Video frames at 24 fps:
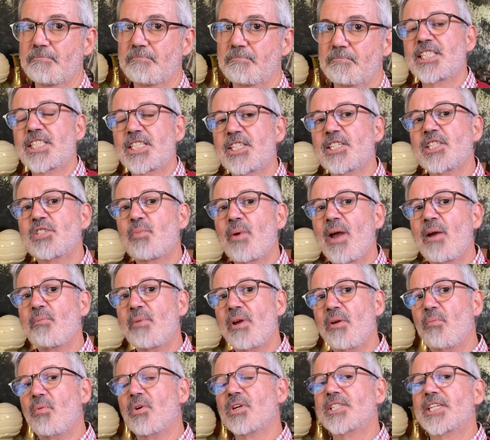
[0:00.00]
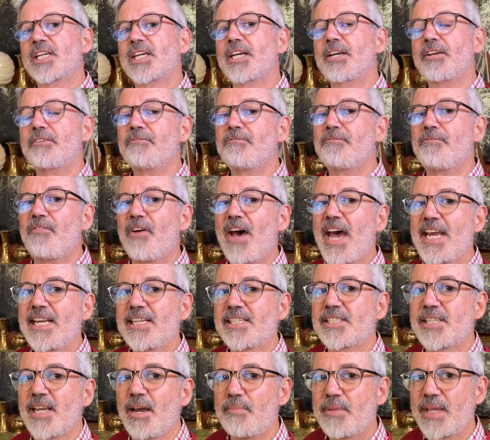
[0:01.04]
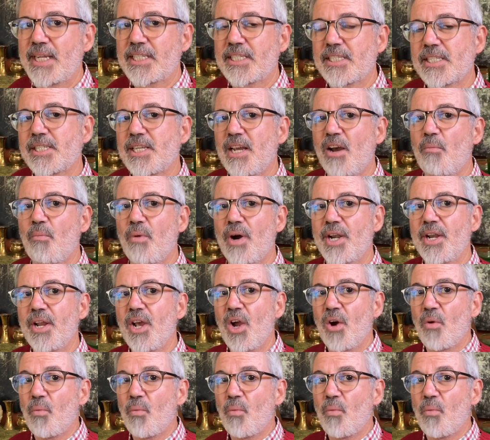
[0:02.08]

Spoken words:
This is when we want to convey something to someone,